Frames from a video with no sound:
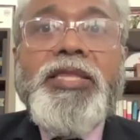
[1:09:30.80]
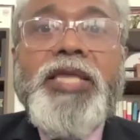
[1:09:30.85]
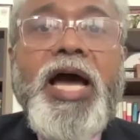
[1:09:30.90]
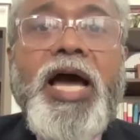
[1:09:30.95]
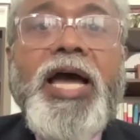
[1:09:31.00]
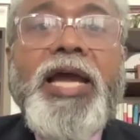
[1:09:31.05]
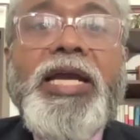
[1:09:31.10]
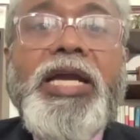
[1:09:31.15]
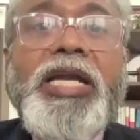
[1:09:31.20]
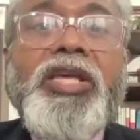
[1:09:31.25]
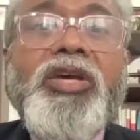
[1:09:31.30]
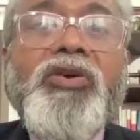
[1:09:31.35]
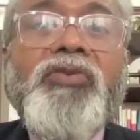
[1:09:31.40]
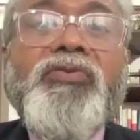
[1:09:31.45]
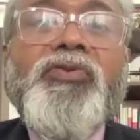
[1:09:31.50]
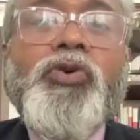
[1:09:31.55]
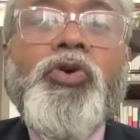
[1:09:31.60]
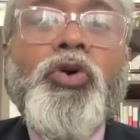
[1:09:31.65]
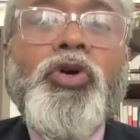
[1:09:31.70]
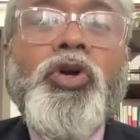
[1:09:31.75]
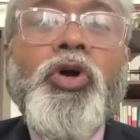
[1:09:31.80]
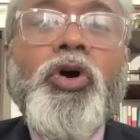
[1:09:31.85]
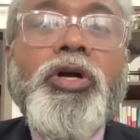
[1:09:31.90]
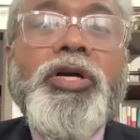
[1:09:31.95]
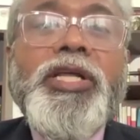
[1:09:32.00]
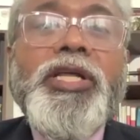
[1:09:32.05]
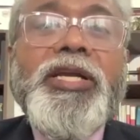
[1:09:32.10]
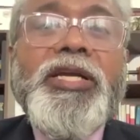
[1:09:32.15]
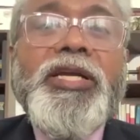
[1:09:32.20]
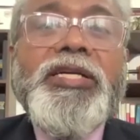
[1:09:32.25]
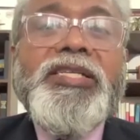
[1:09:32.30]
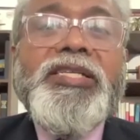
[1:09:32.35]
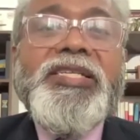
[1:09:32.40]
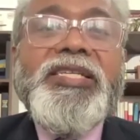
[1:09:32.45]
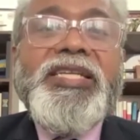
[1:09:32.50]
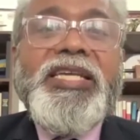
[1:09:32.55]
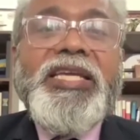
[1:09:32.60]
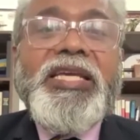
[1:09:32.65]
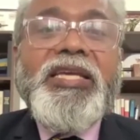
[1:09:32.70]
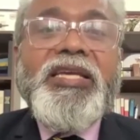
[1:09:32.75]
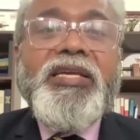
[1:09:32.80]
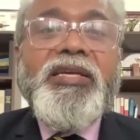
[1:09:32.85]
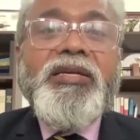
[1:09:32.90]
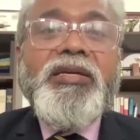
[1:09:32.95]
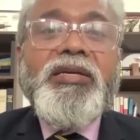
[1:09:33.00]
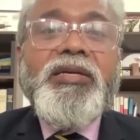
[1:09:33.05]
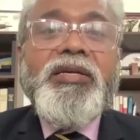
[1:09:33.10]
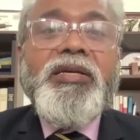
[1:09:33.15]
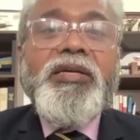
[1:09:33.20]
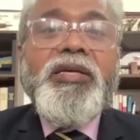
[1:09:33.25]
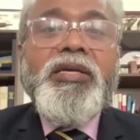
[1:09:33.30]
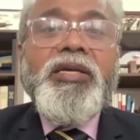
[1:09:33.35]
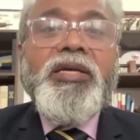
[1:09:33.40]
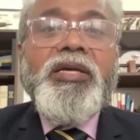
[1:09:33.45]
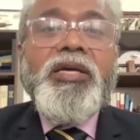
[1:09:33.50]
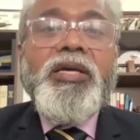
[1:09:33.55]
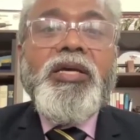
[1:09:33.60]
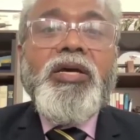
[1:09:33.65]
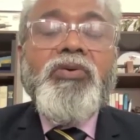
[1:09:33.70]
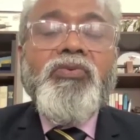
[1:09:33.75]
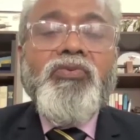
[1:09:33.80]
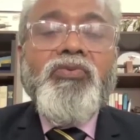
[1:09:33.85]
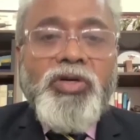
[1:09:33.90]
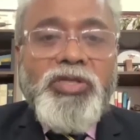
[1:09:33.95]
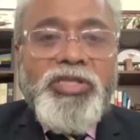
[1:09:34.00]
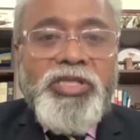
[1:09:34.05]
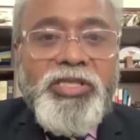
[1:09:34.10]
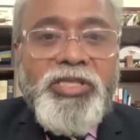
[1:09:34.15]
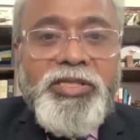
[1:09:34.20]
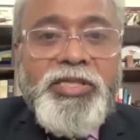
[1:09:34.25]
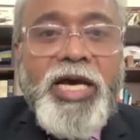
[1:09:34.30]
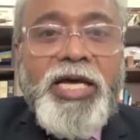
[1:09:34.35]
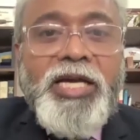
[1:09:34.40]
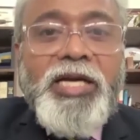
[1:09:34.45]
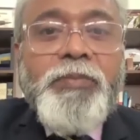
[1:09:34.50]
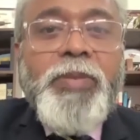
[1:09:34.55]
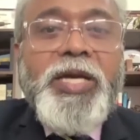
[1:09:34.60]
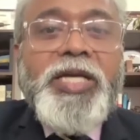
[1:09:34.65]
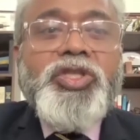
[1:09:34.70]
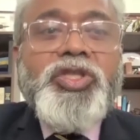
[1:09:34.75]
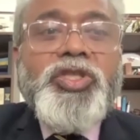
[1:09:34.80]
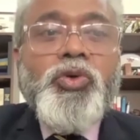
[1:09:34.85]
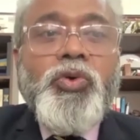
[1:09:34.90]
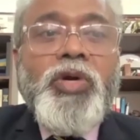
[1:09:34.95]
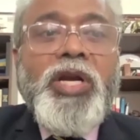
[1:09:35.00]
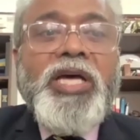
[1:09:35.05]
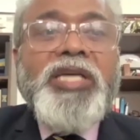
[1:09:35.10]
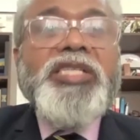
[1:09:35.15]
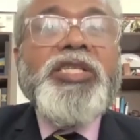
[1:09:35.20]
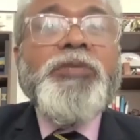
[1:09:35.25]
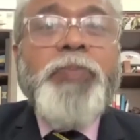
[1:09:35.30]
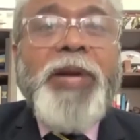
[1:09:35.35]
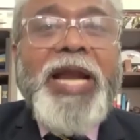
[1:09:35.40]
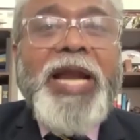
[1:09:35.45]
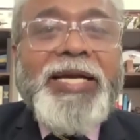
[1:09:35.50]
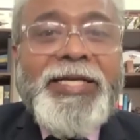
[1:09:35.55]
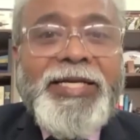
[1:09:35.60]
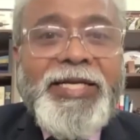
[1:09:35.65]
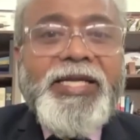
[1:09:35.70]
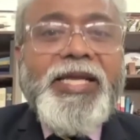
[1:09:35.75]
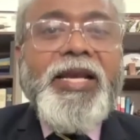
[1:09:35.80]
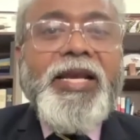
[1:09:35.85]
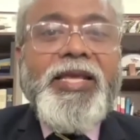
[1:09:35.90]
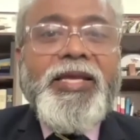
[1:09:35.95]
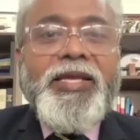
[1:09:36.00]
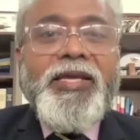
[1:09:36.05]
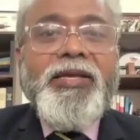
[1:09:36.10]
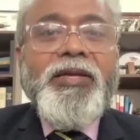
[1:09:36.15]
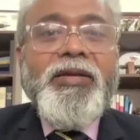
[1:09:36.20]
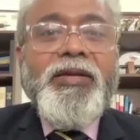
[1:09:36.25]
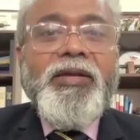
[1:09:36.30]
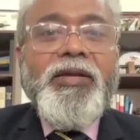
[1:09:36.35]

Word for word: the idea of good order at sea was done by Cholas practically.